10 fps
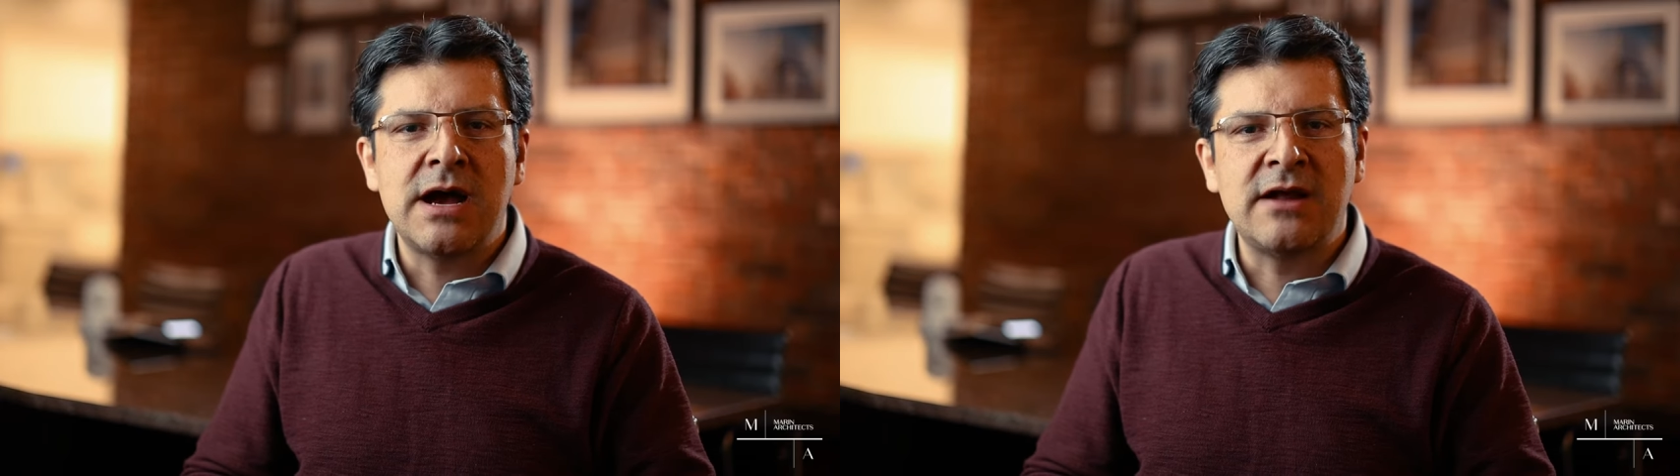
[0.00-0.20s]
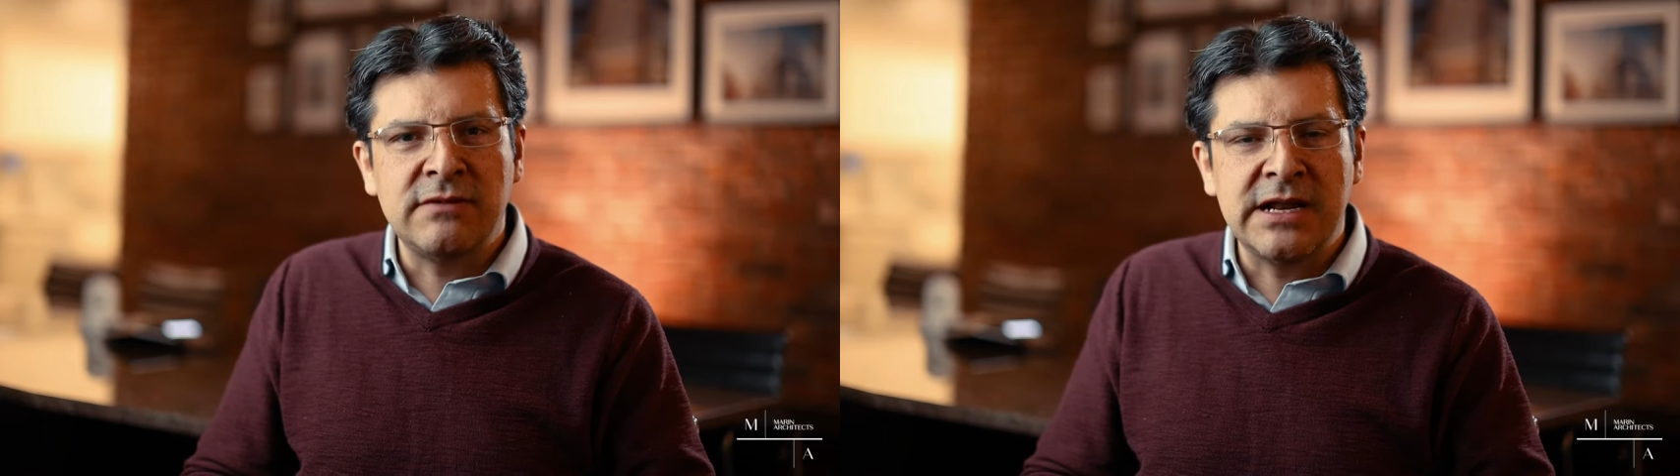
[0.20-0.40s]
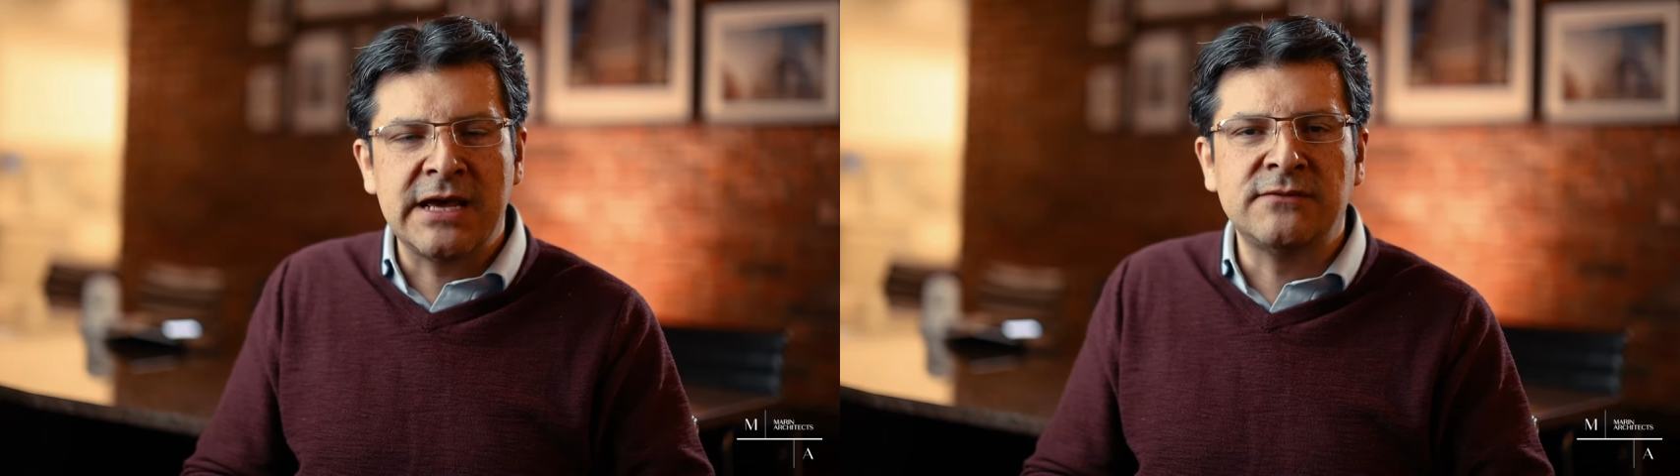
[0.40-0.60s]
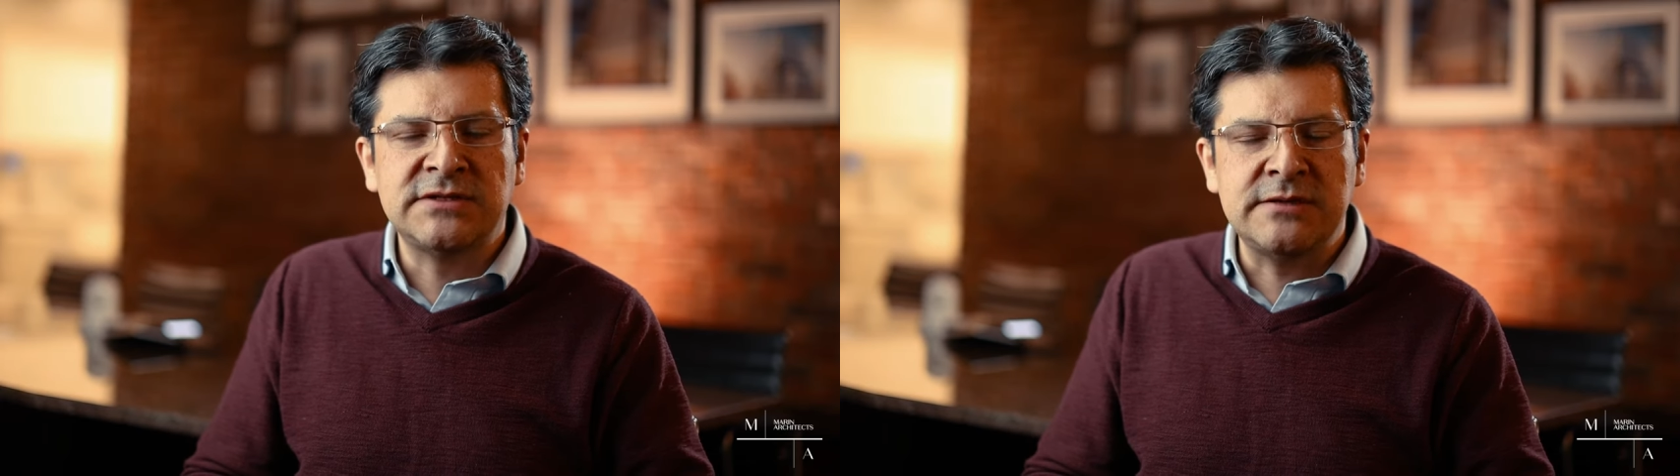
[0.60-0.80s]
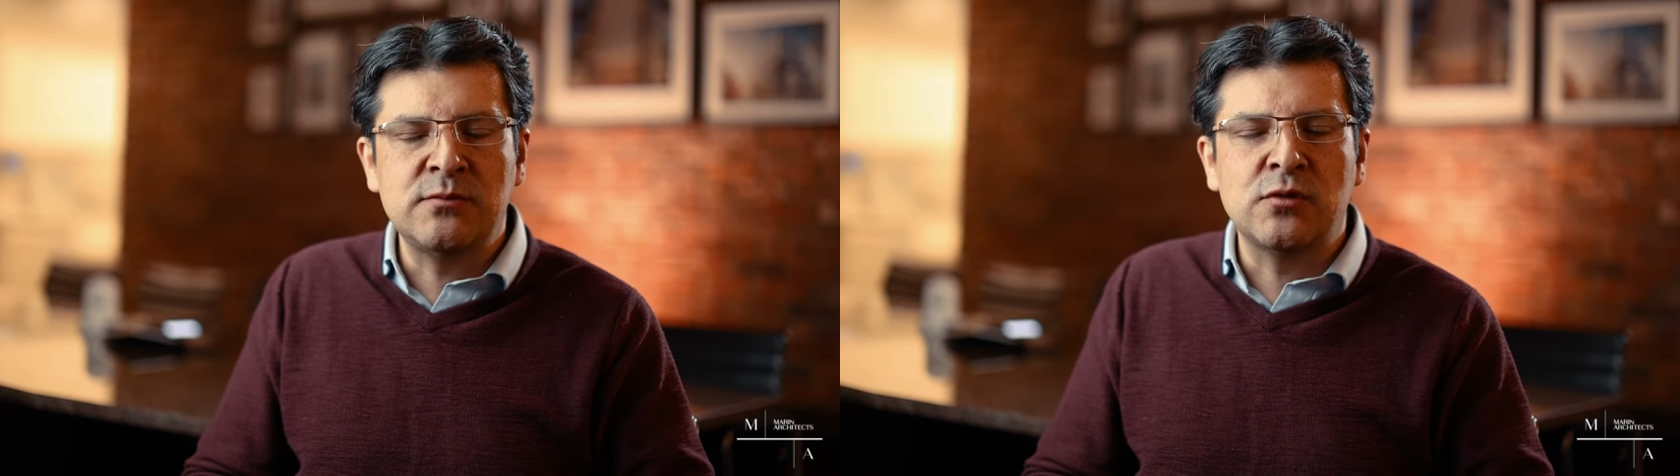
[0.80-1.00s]
and rely on
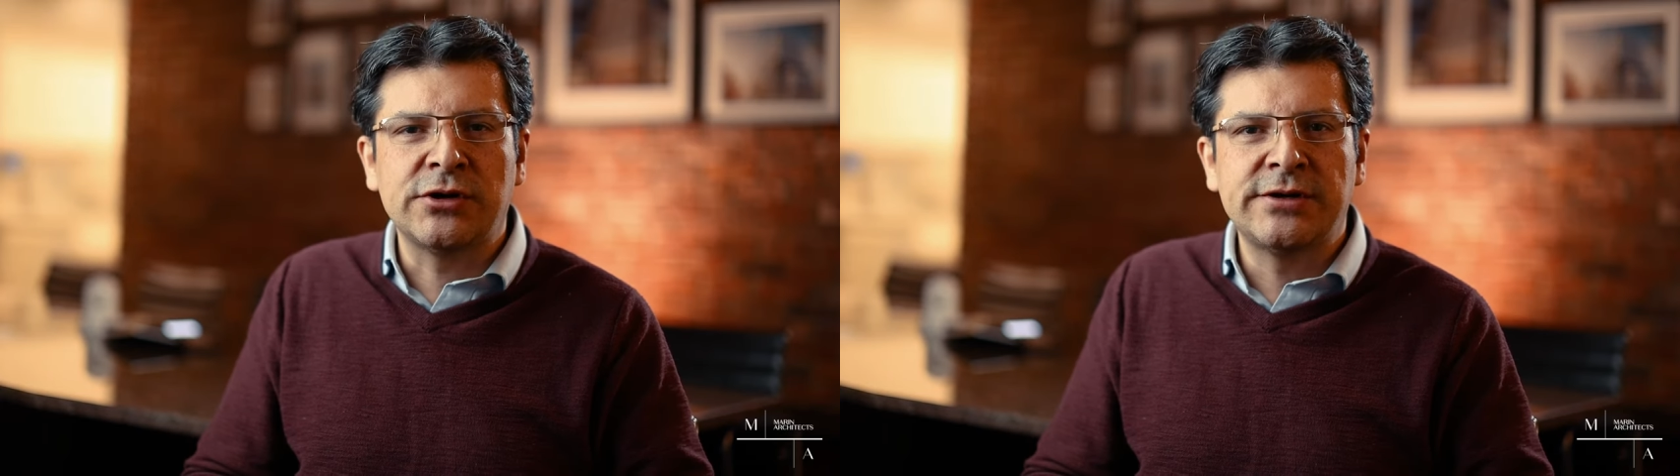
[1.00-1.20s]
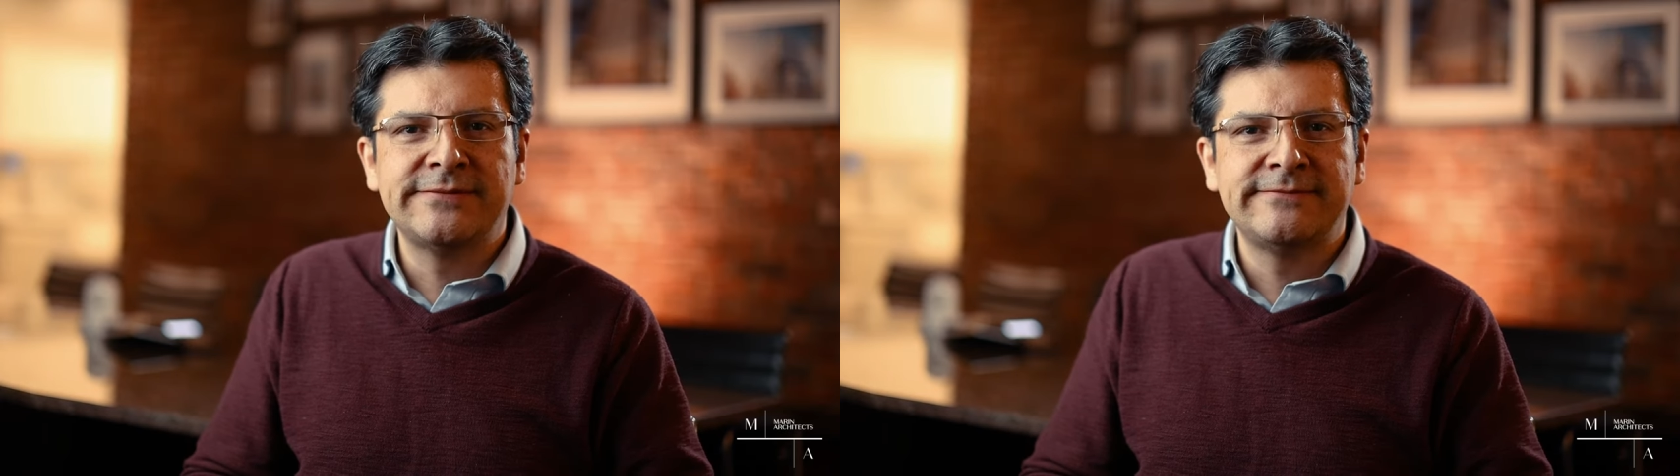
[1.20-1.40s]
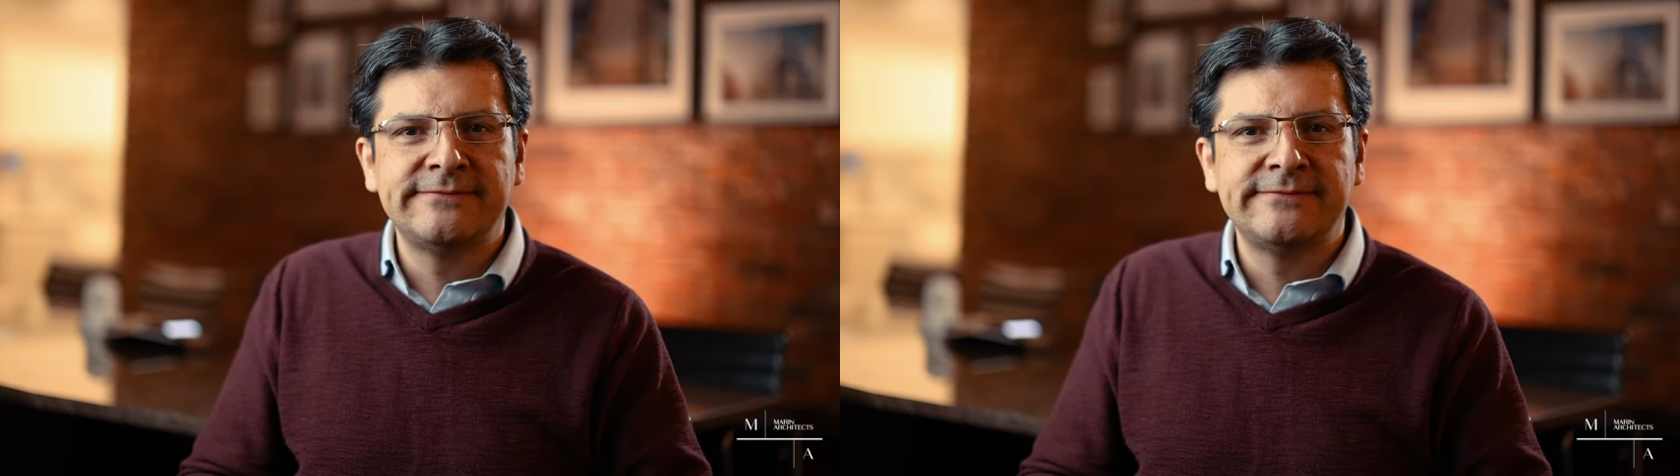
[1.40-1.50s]
teamwork.